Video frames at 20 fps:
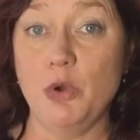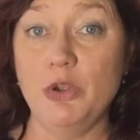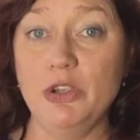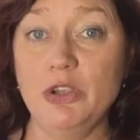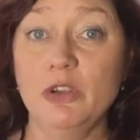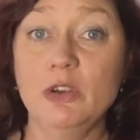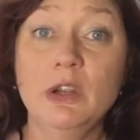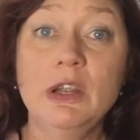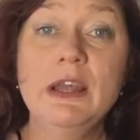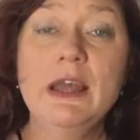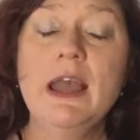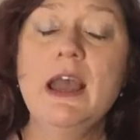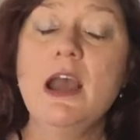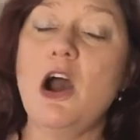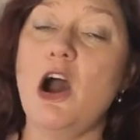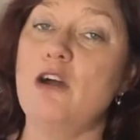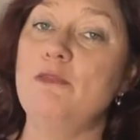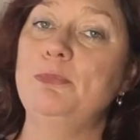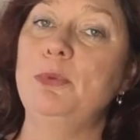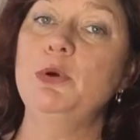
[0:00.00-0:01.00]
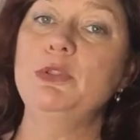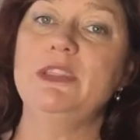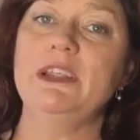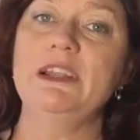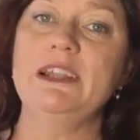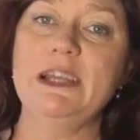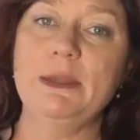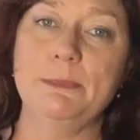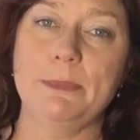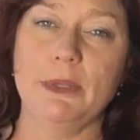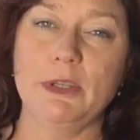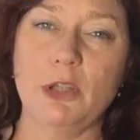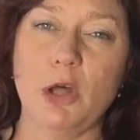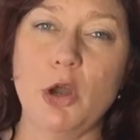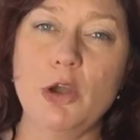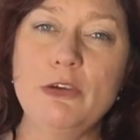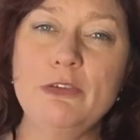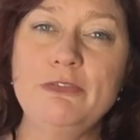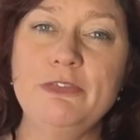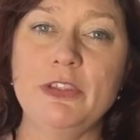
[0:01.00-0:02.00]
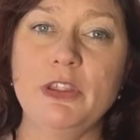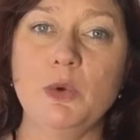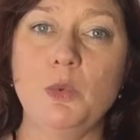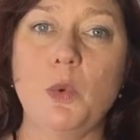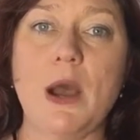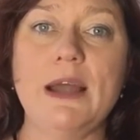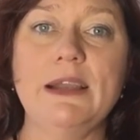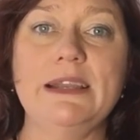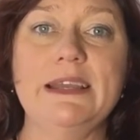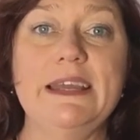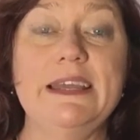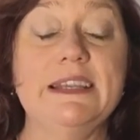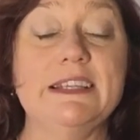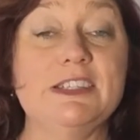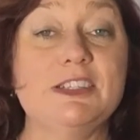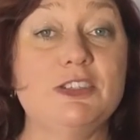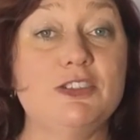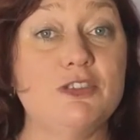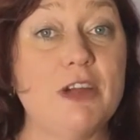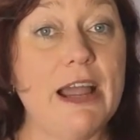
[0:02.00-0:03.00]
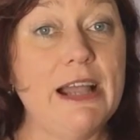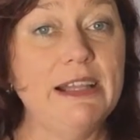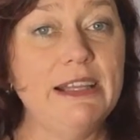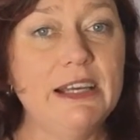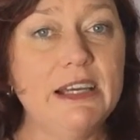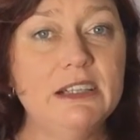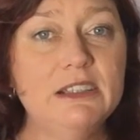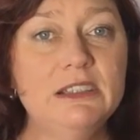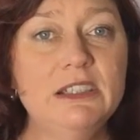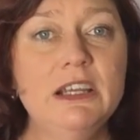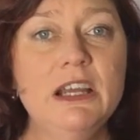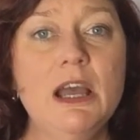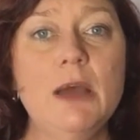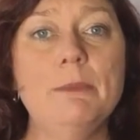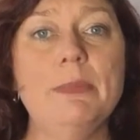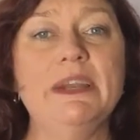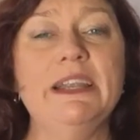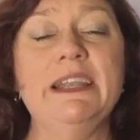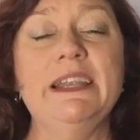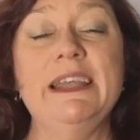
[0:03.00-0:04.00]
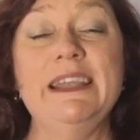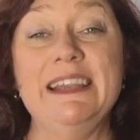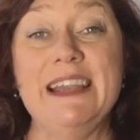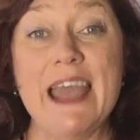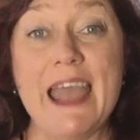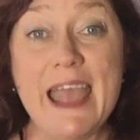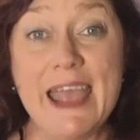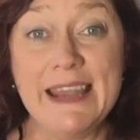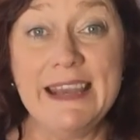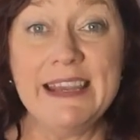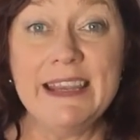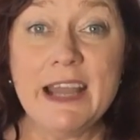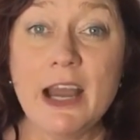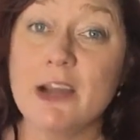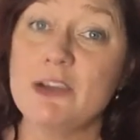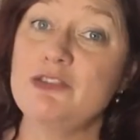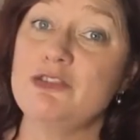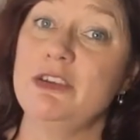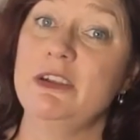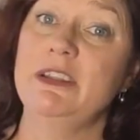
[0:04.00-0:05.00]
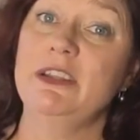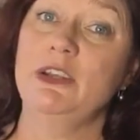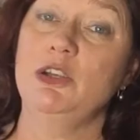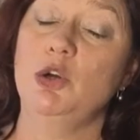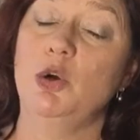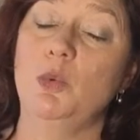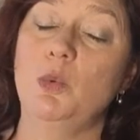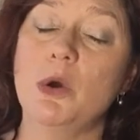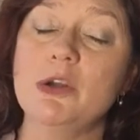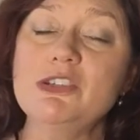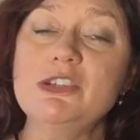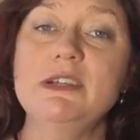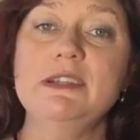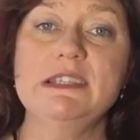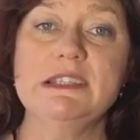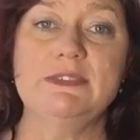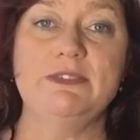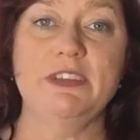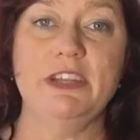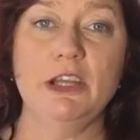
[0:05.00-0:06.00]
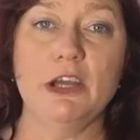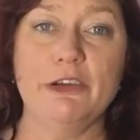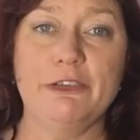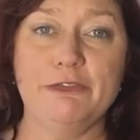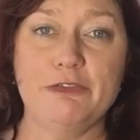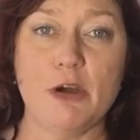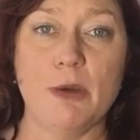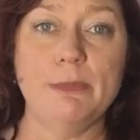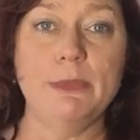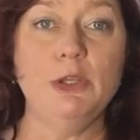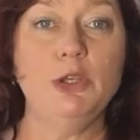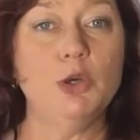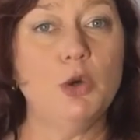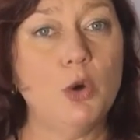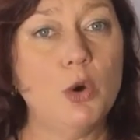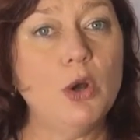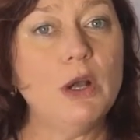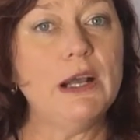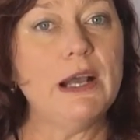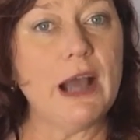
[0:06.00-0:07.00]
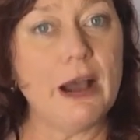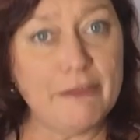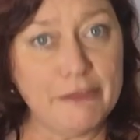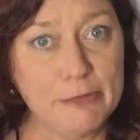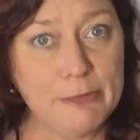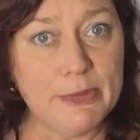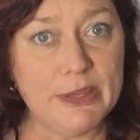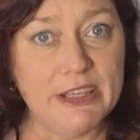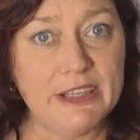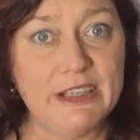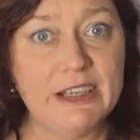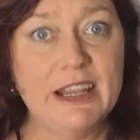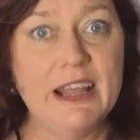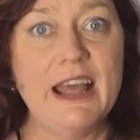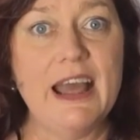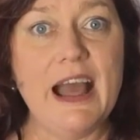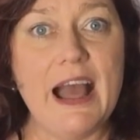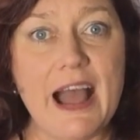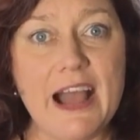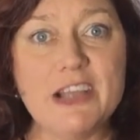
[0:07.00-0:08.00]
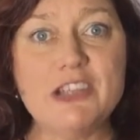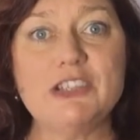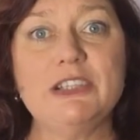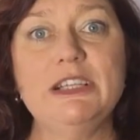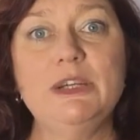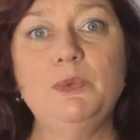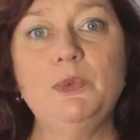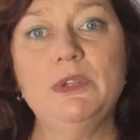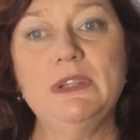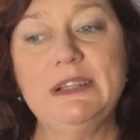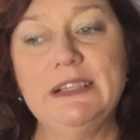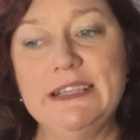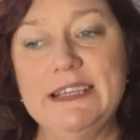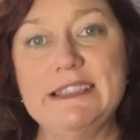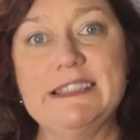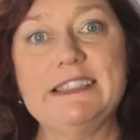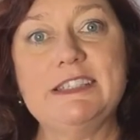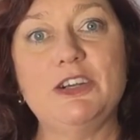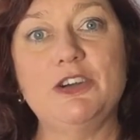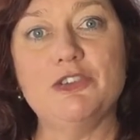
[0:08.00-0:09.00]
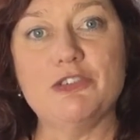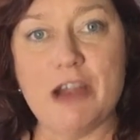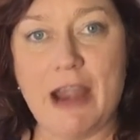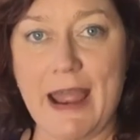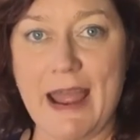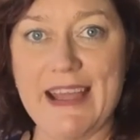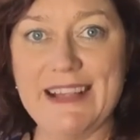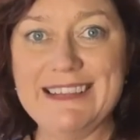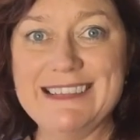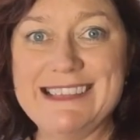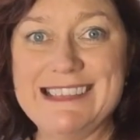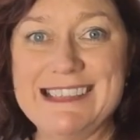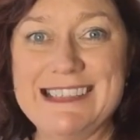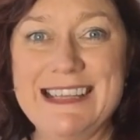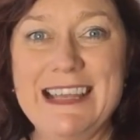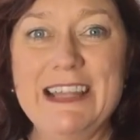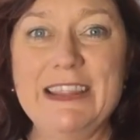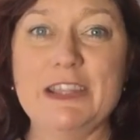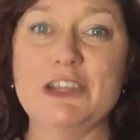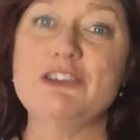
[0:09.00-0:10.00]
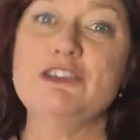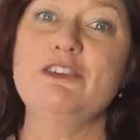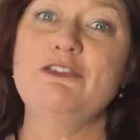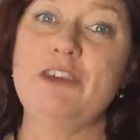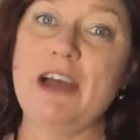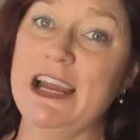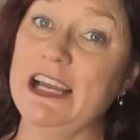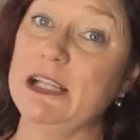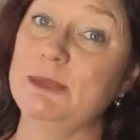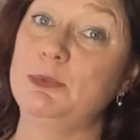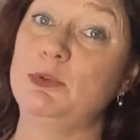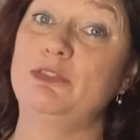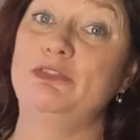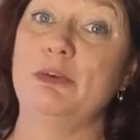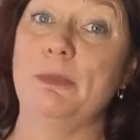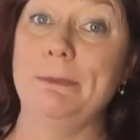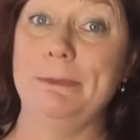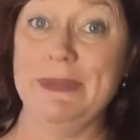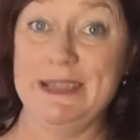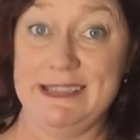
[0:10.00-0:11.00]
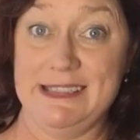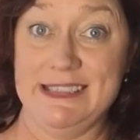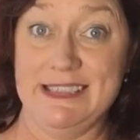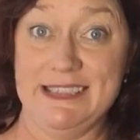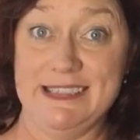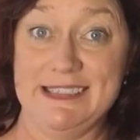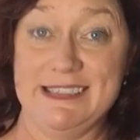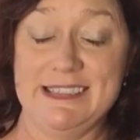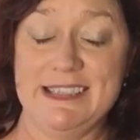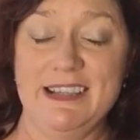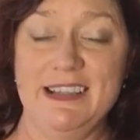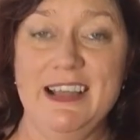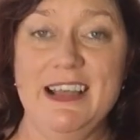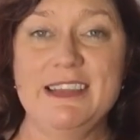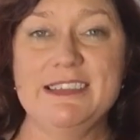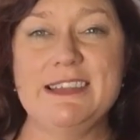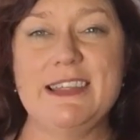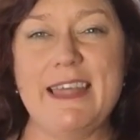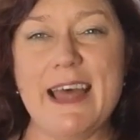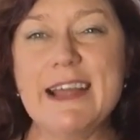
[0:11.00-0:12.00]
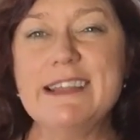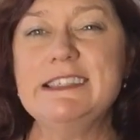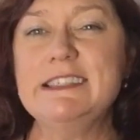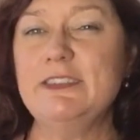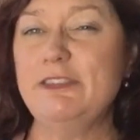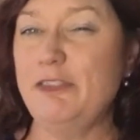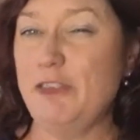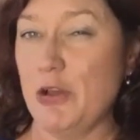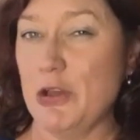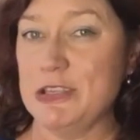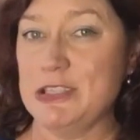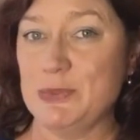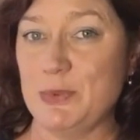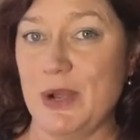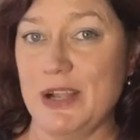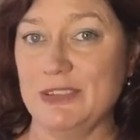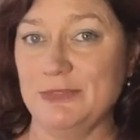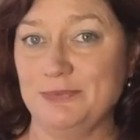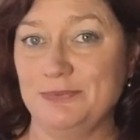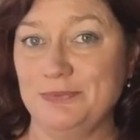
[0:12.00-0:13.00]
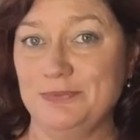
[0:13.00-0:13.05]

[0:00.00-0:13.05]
you. I've put the link below for the one in Australia, but in any country that you're watching this video from, your government actually will list grants that are available for business. So that's the first one.